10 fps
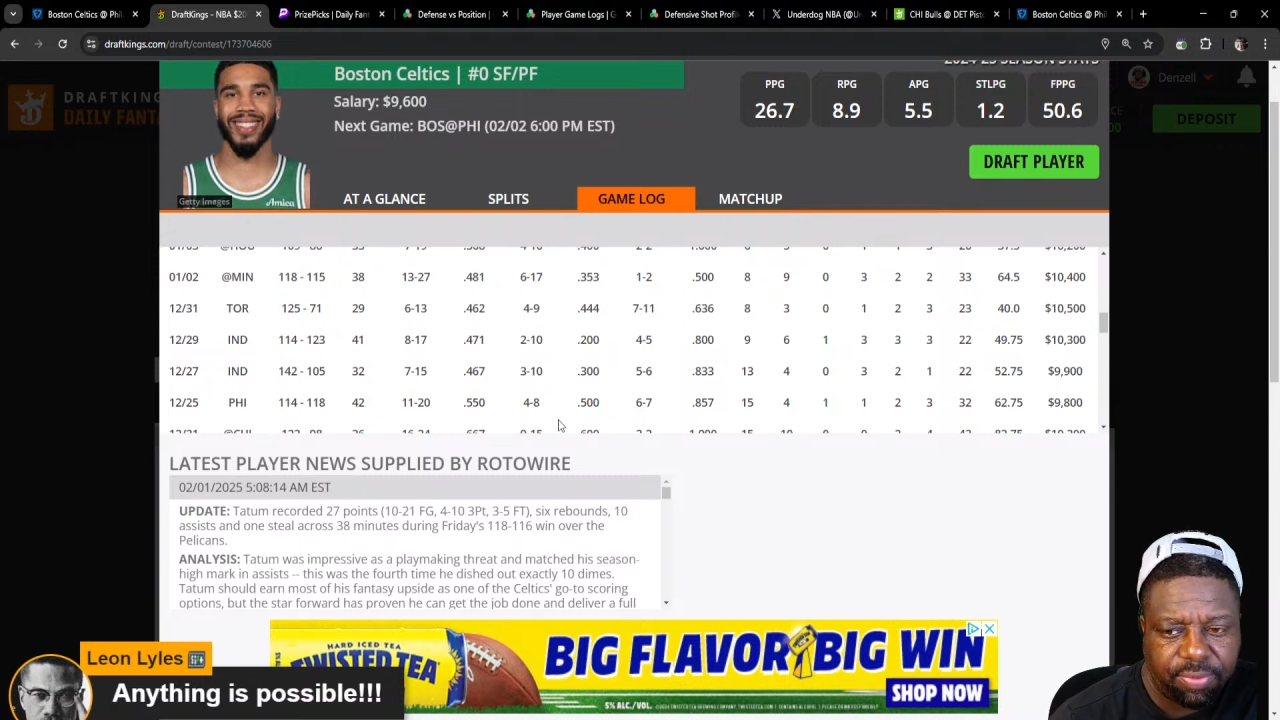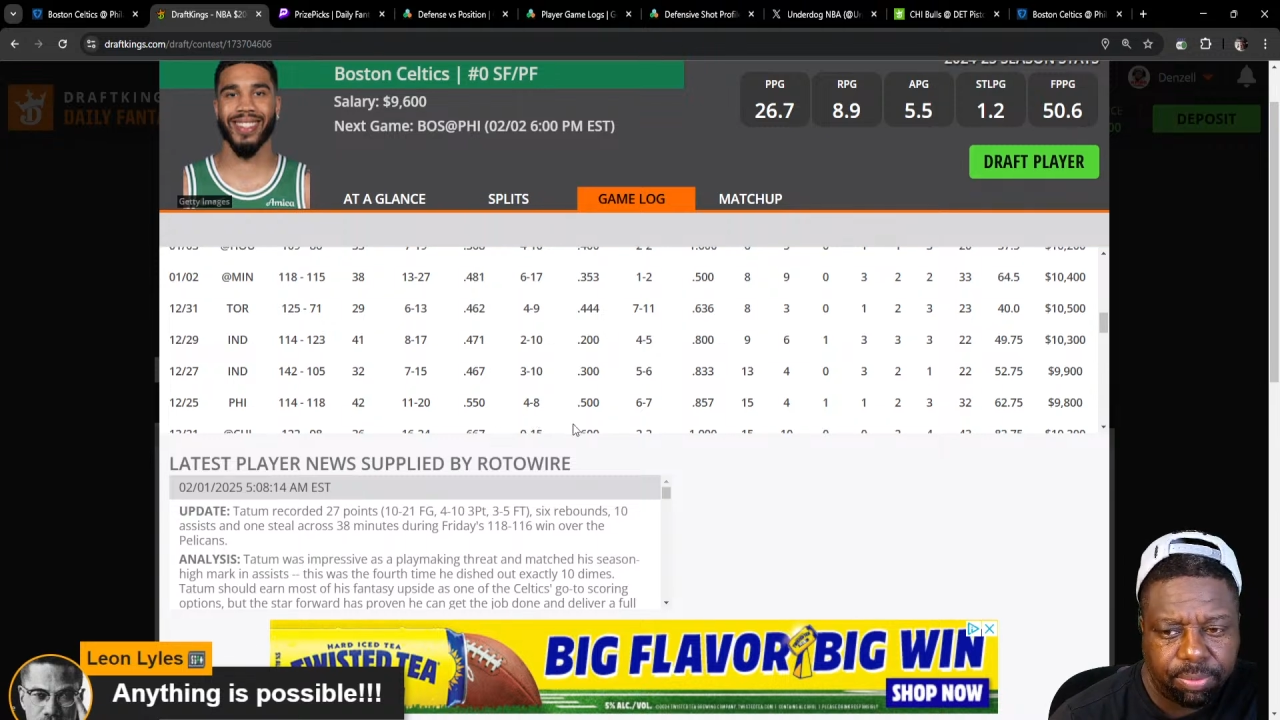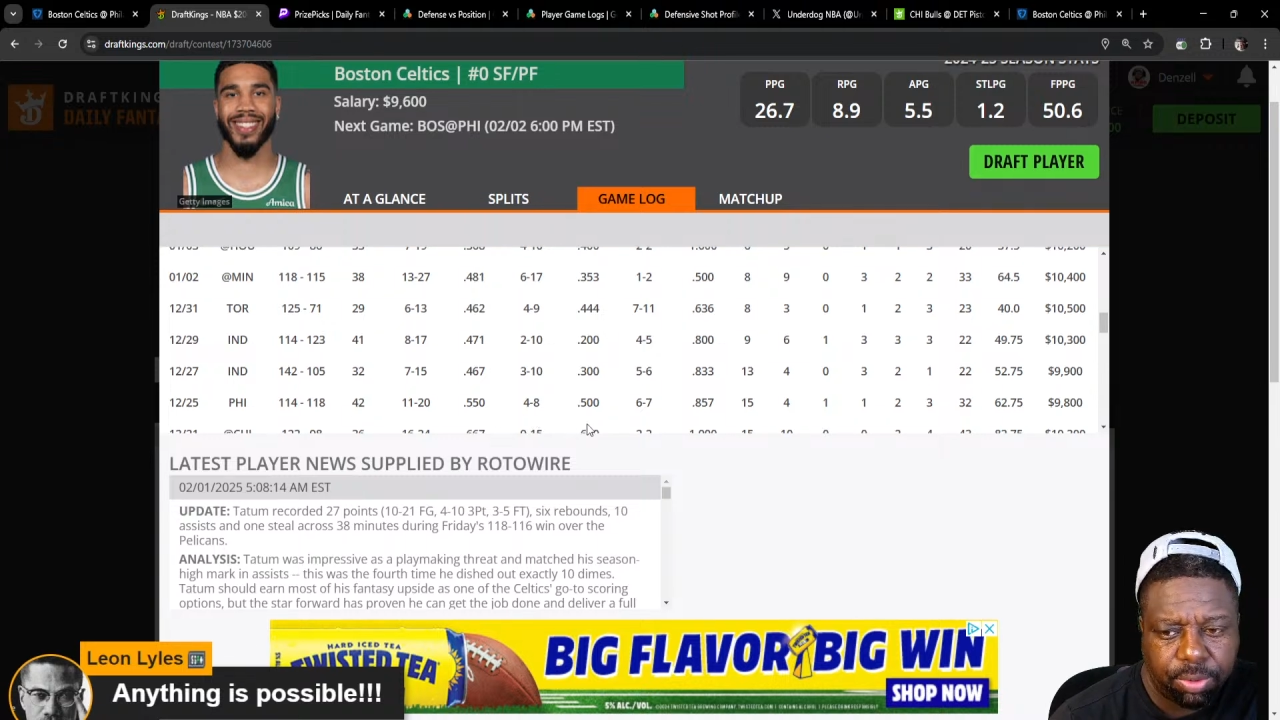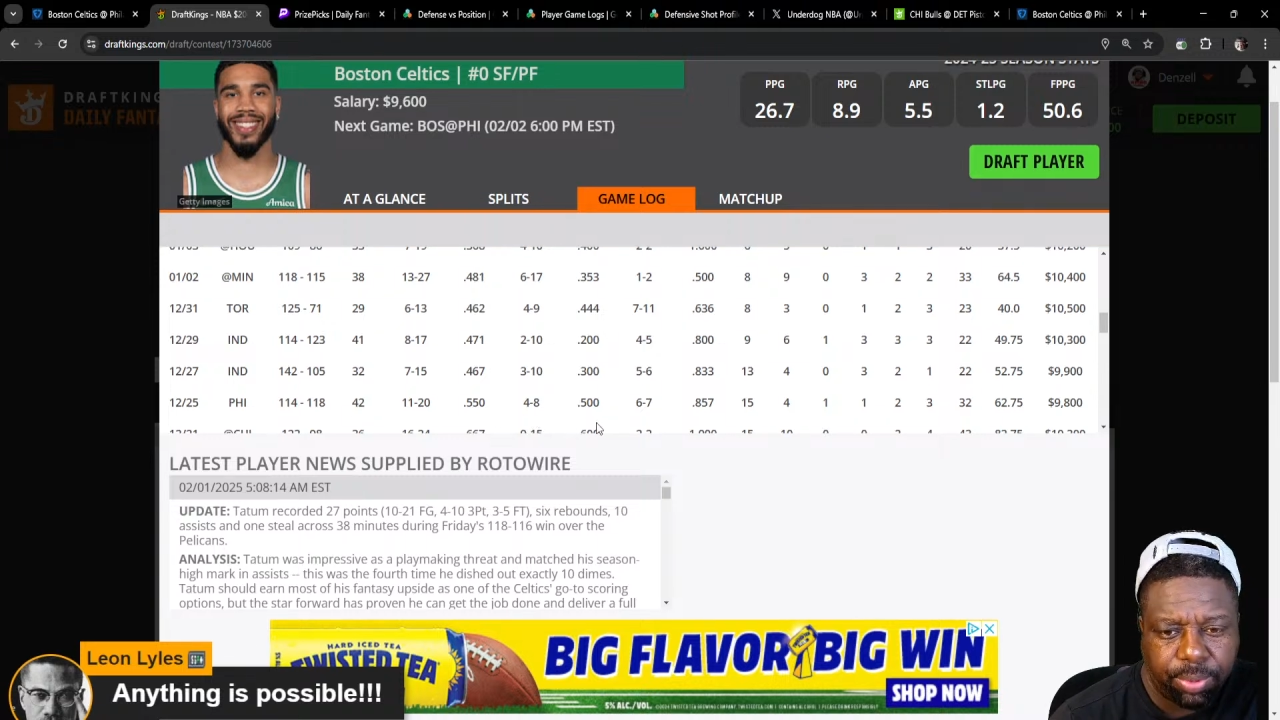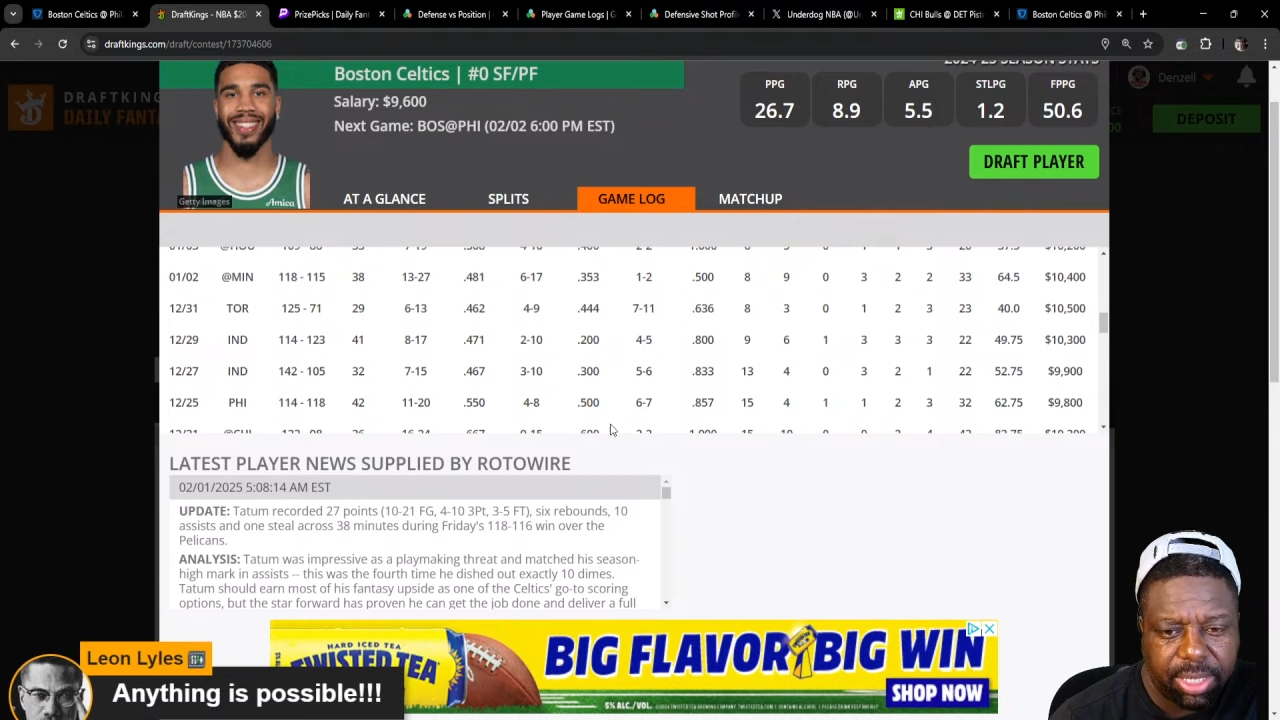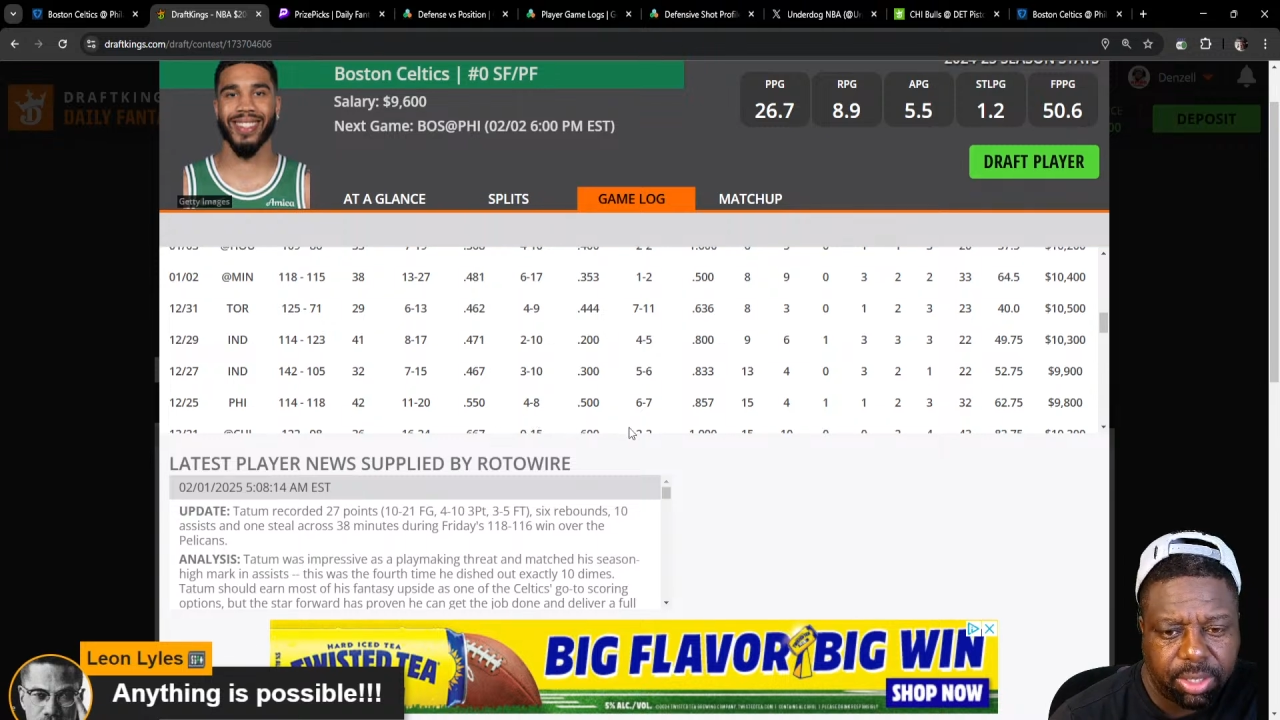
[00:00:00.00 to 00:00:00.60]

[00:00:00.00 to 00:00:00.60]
from three,